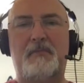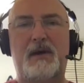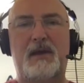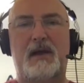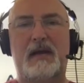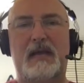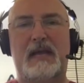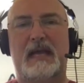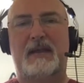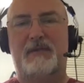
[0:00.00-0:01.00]
But
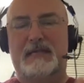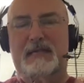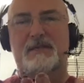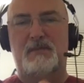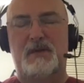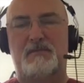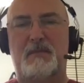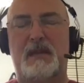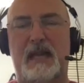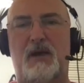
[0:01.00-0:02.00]
if we take the word
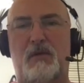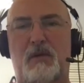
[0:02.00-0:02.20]
mimic out,